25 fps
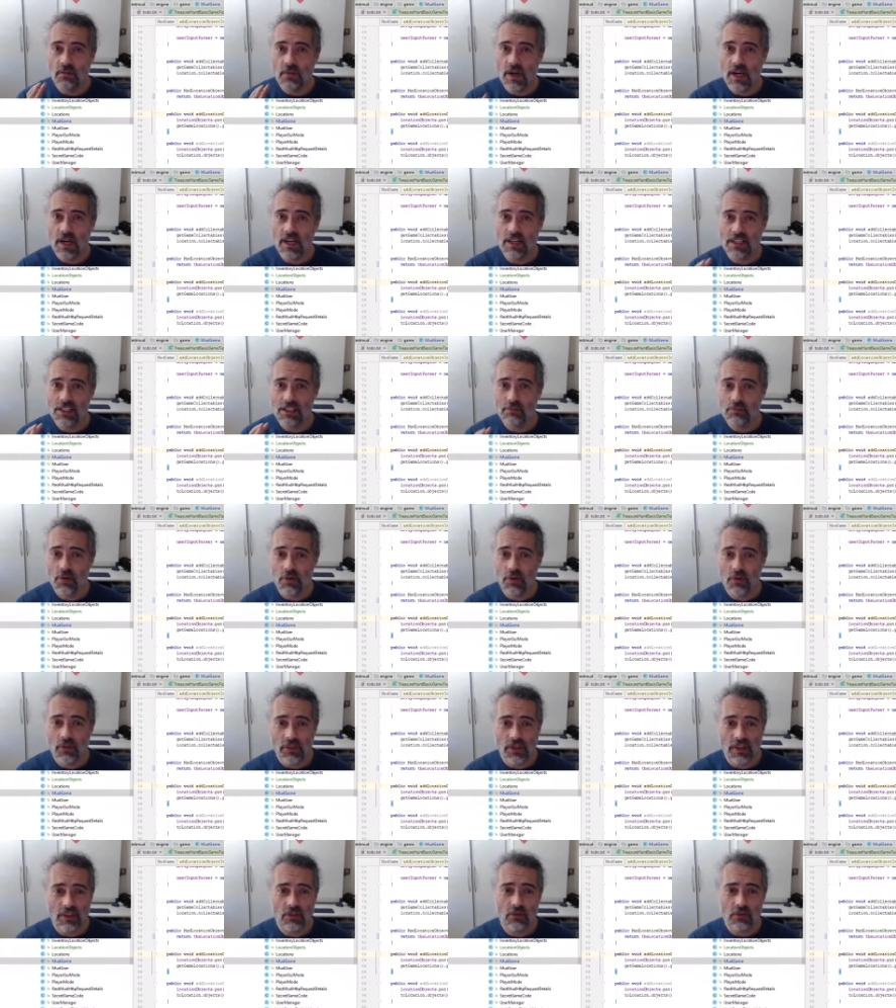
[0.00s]
very small
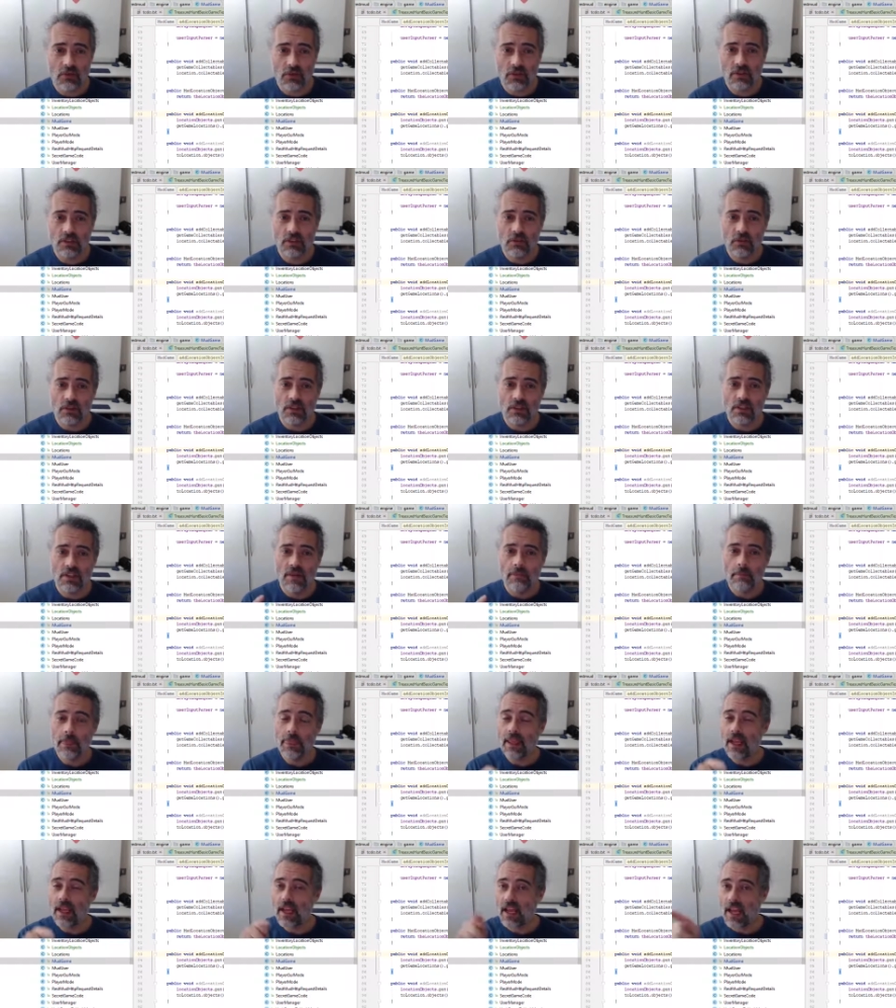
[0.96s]
thing. All I'm going to do is
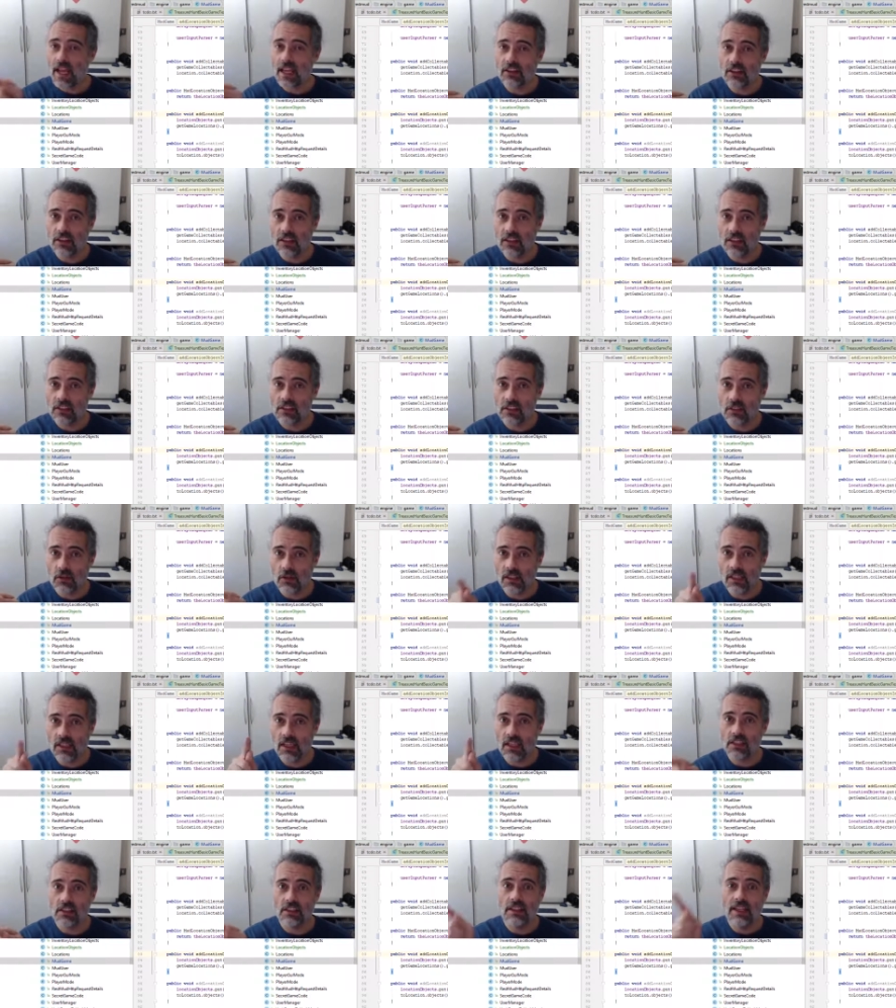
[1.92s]
add things into a
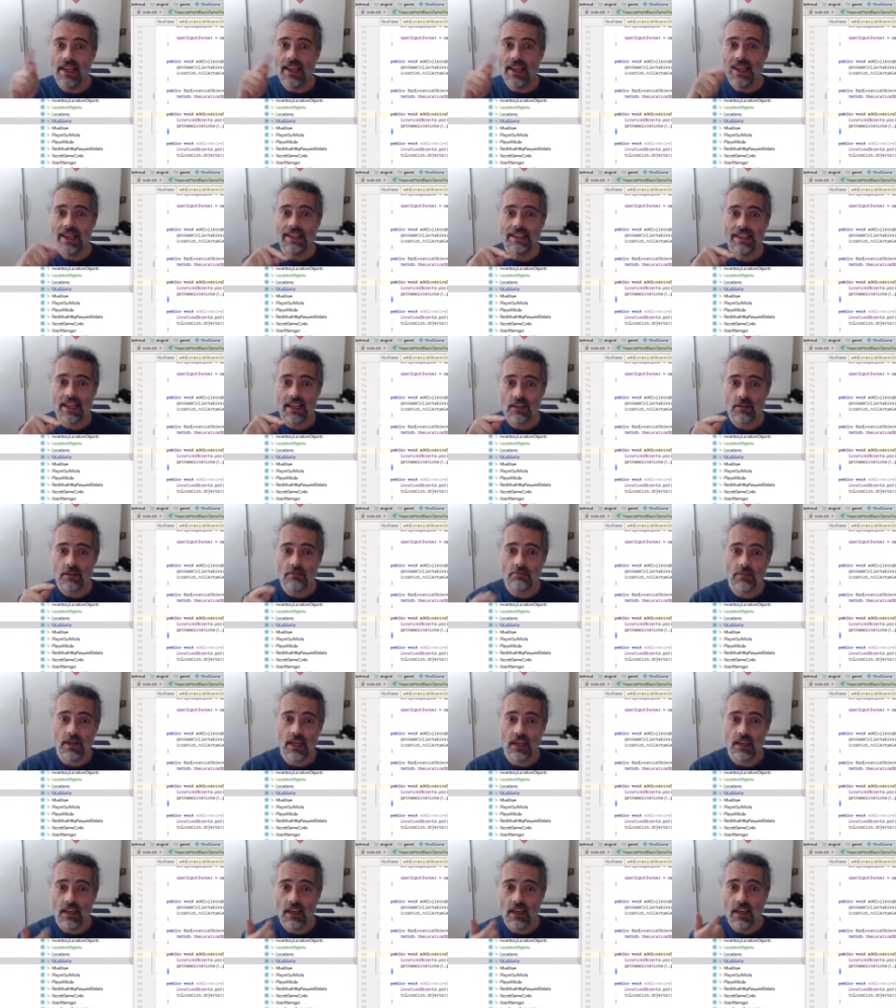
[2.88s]
collection, get them
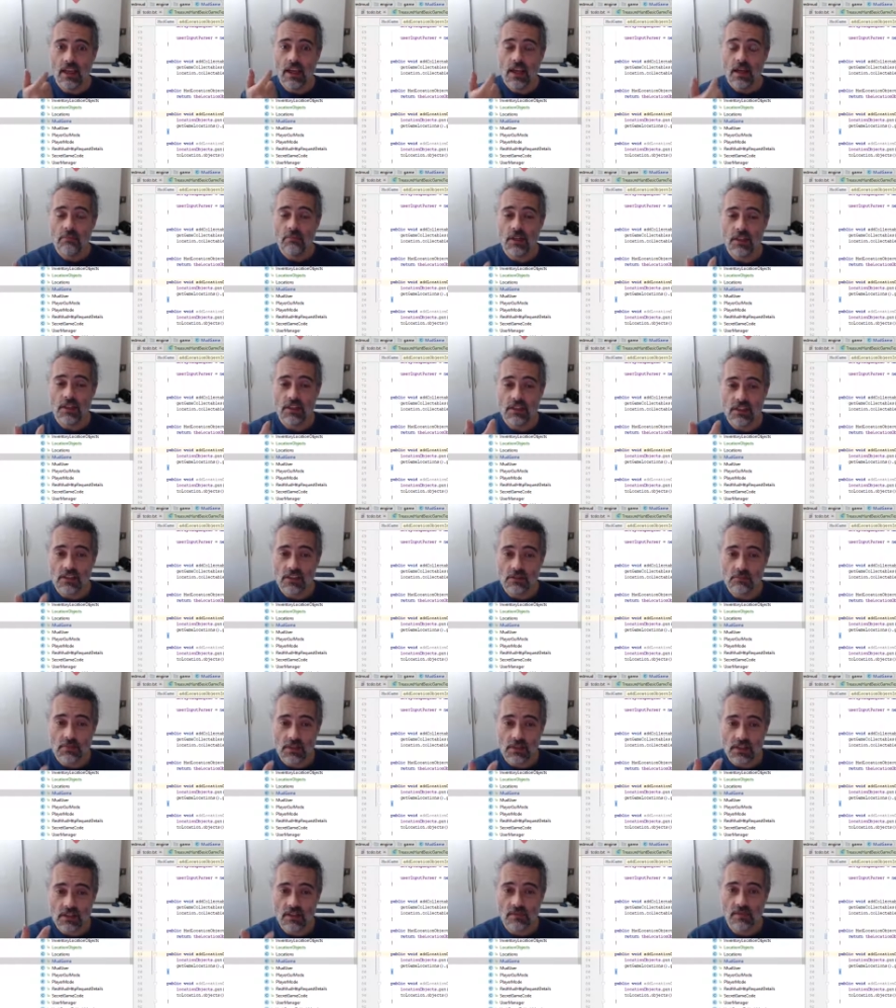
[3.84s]
back. But it's a
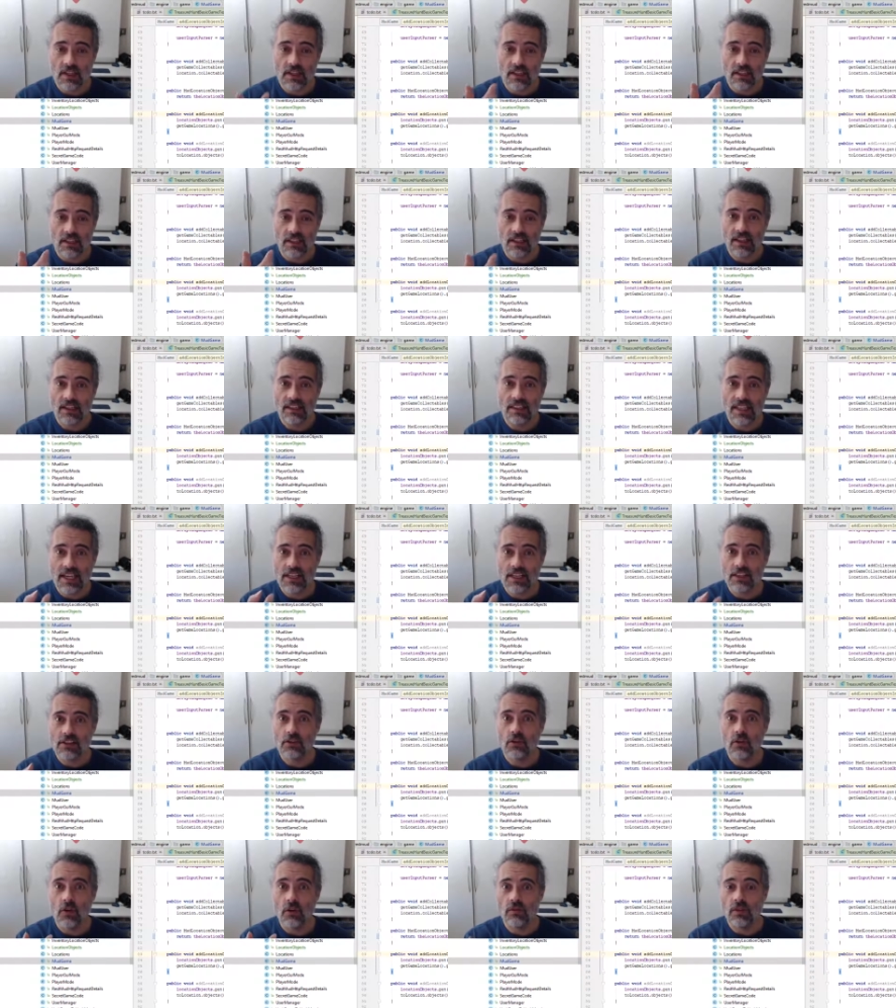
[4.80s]
specific
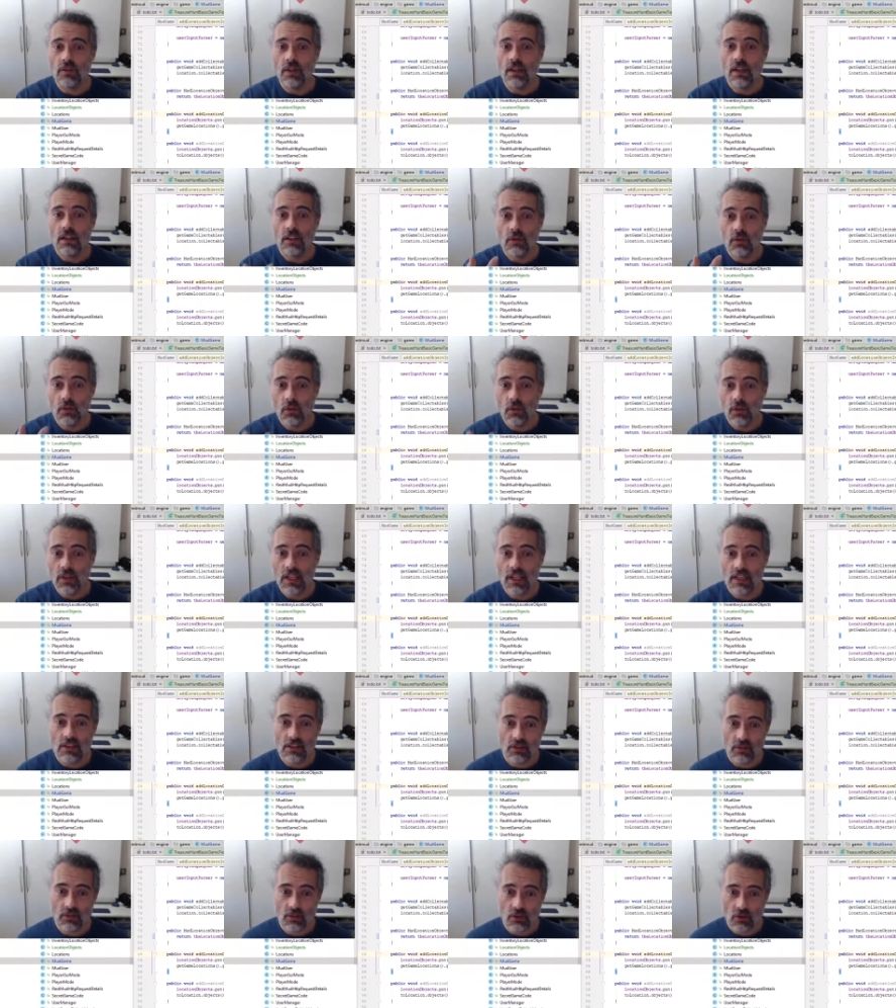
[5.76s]
collection of
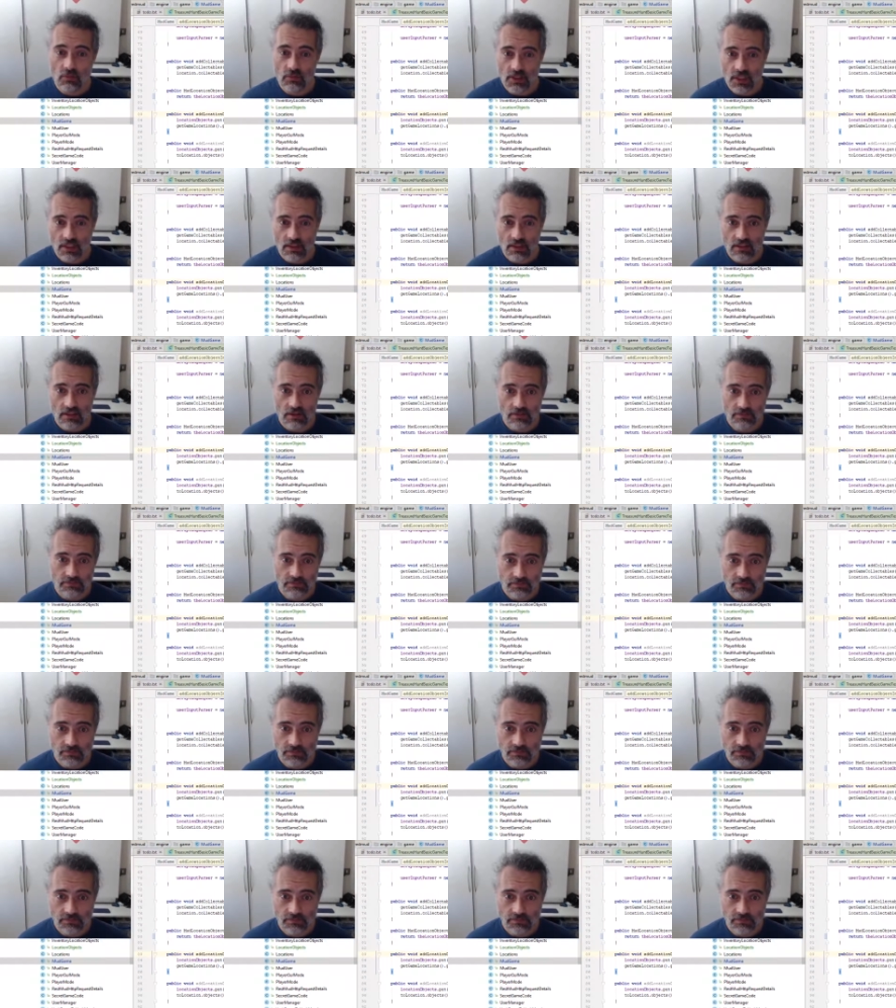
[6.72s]
location objects.